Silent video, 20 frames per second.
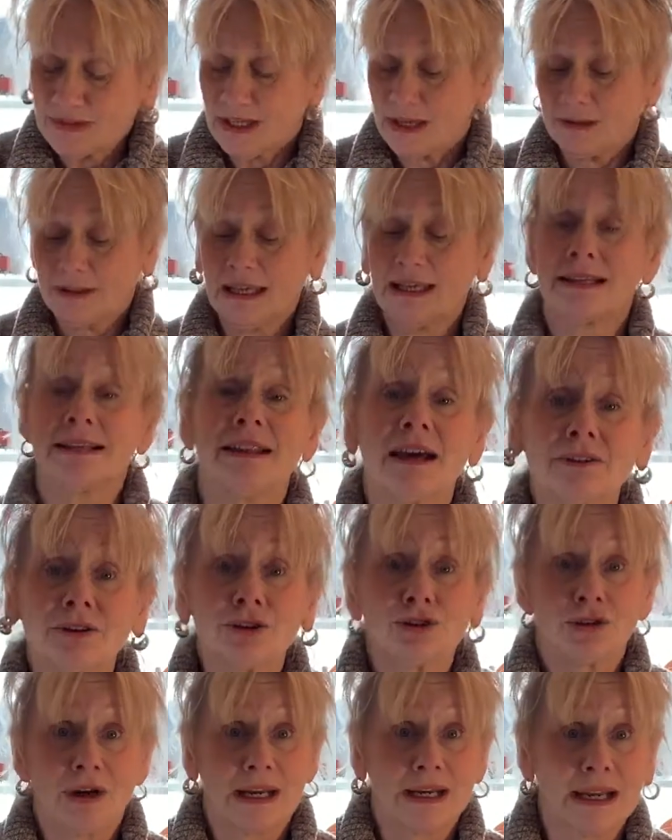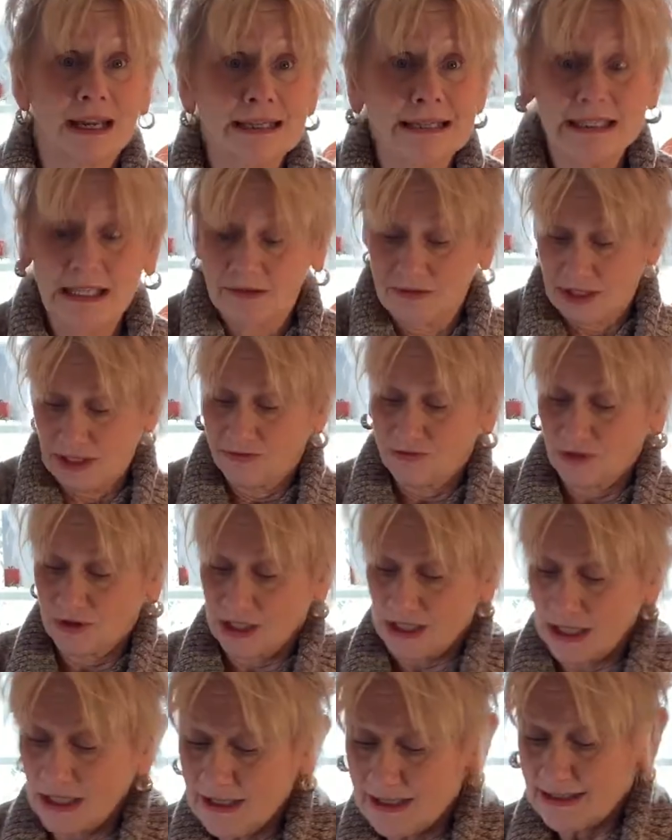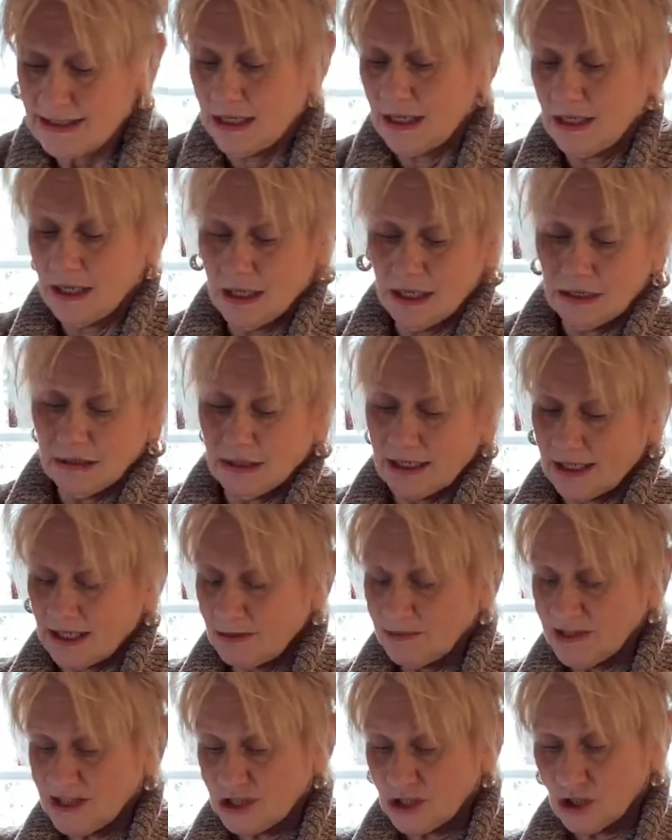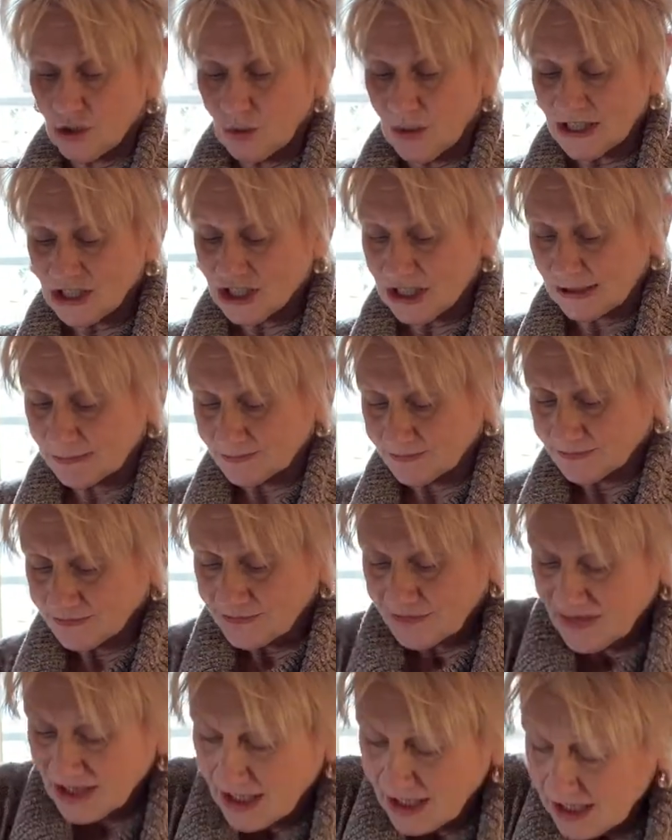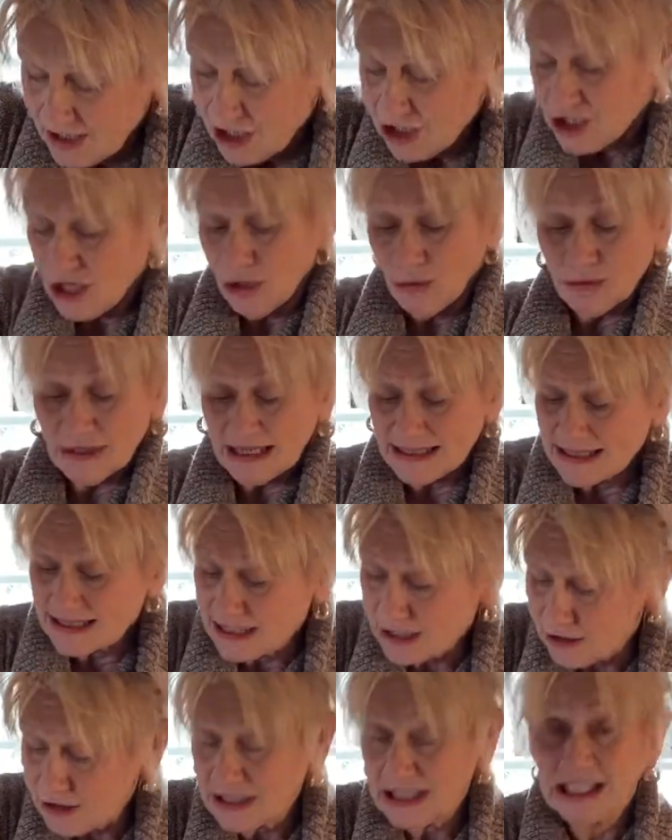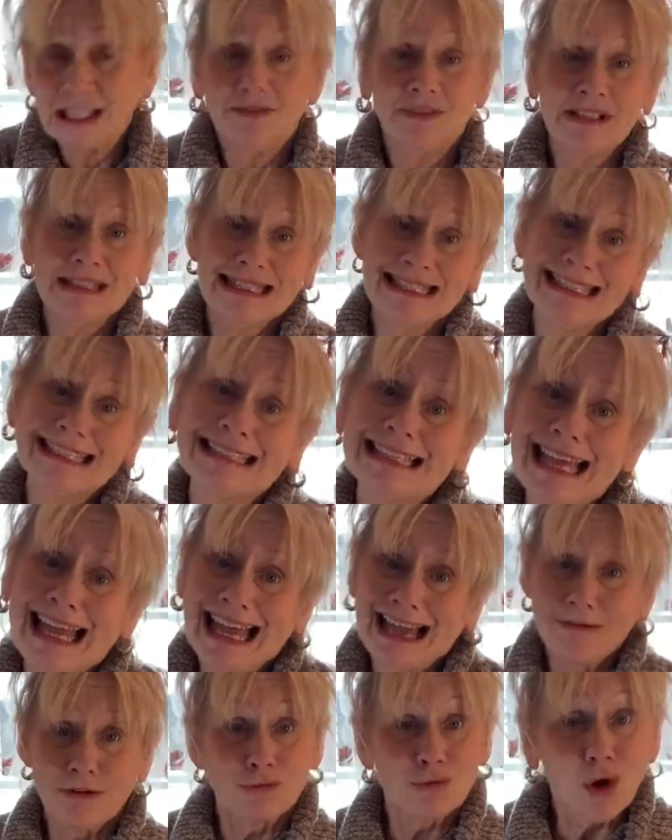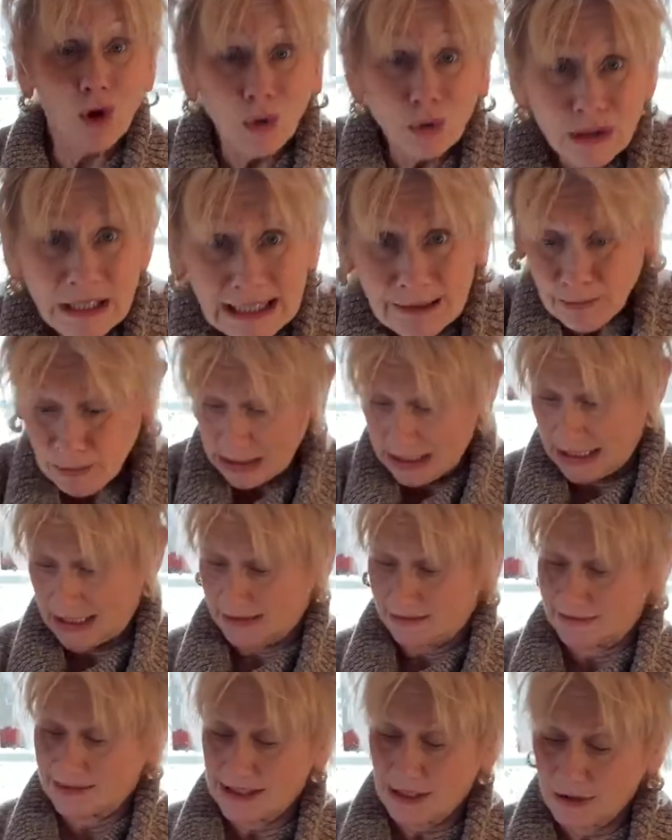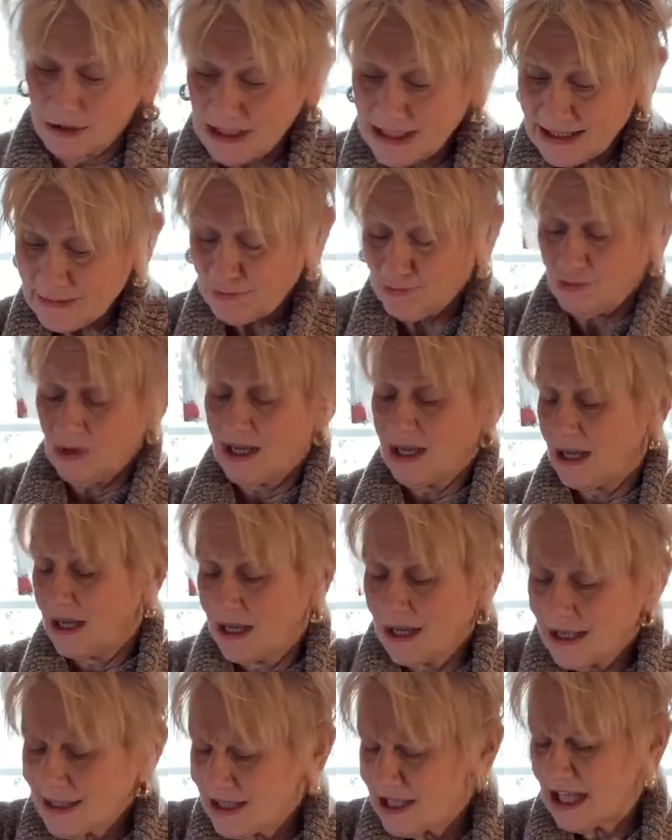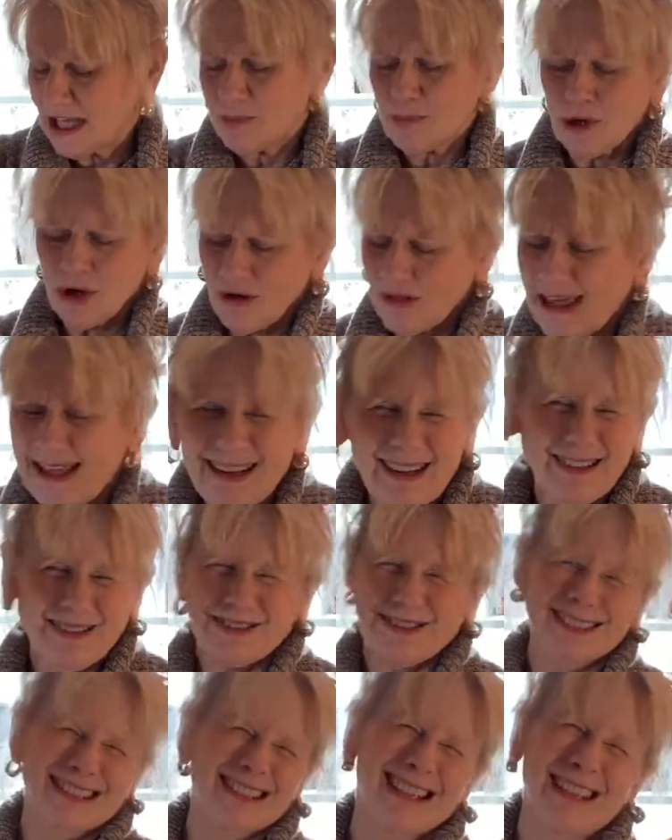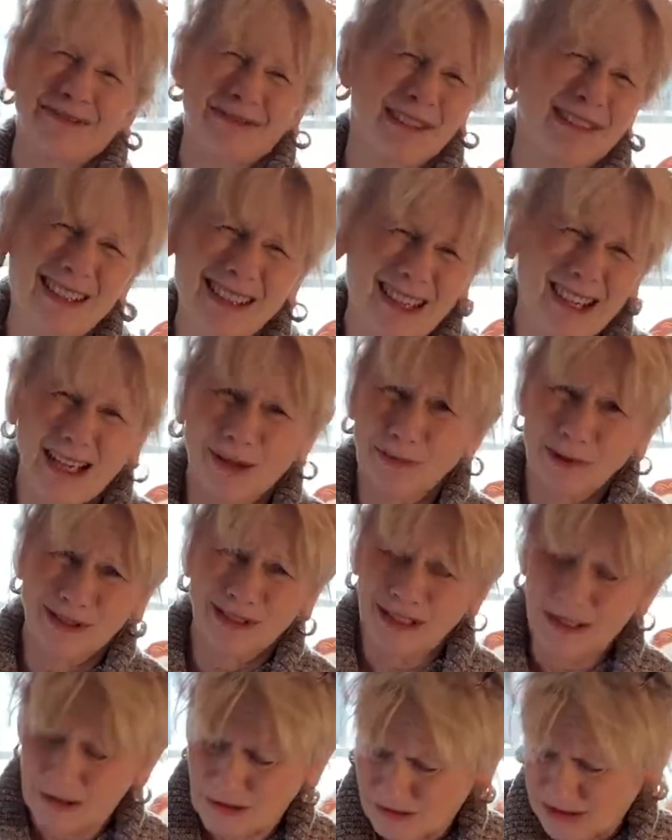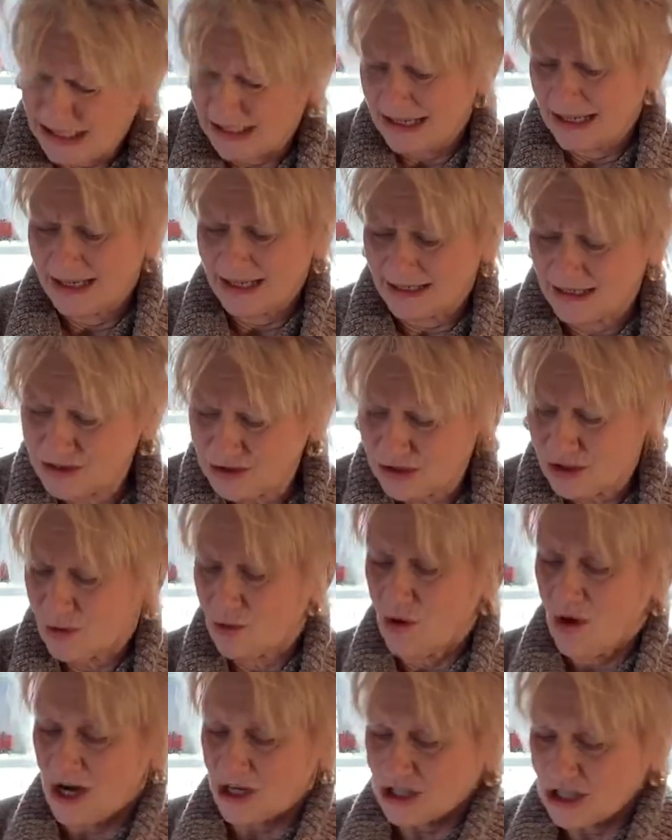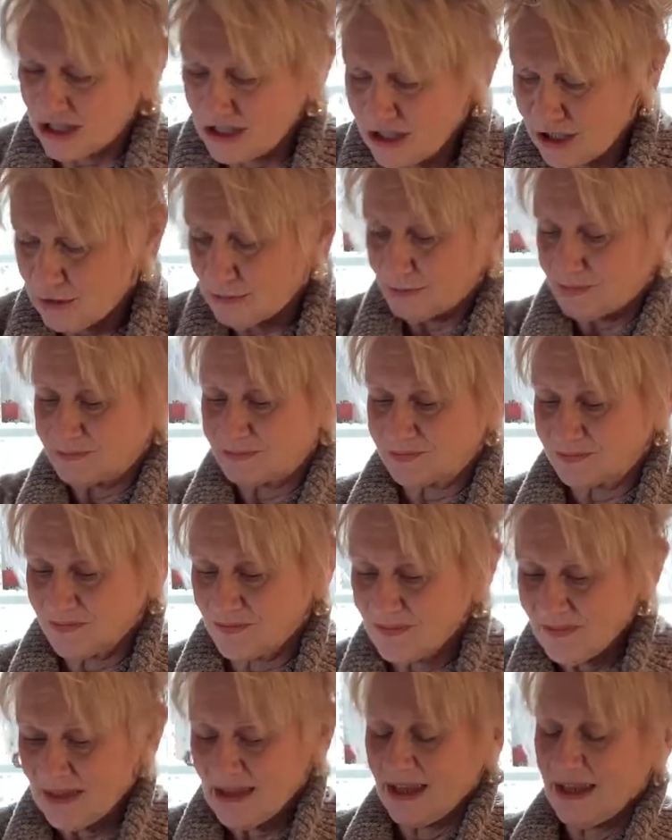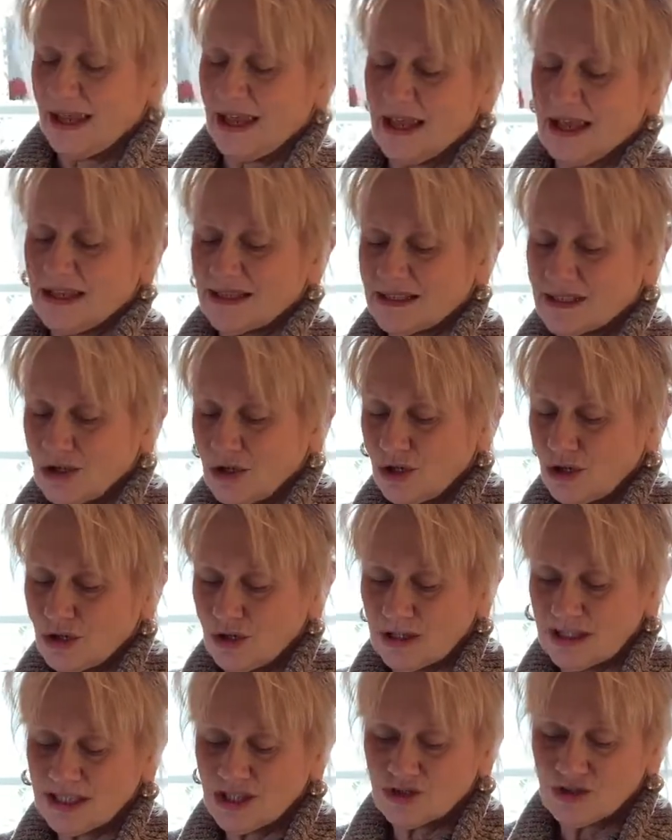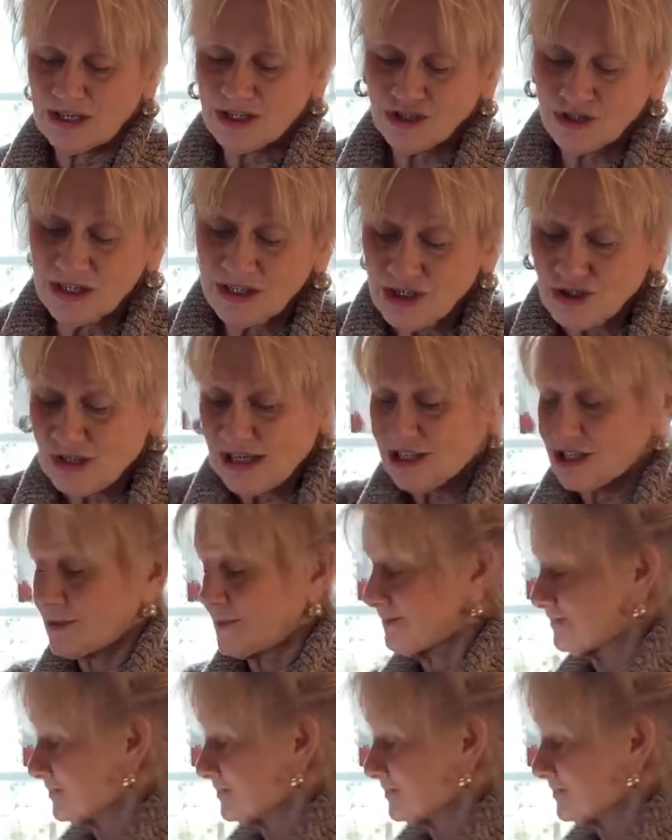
Again, another great activity for the kids. Let them squish it. You don't necessarily even need to have a rolling pin. So just keep all that extra stuff in the cupboard. You don't need that extra to wash and do. So you're going to stretch, stretch, stretch.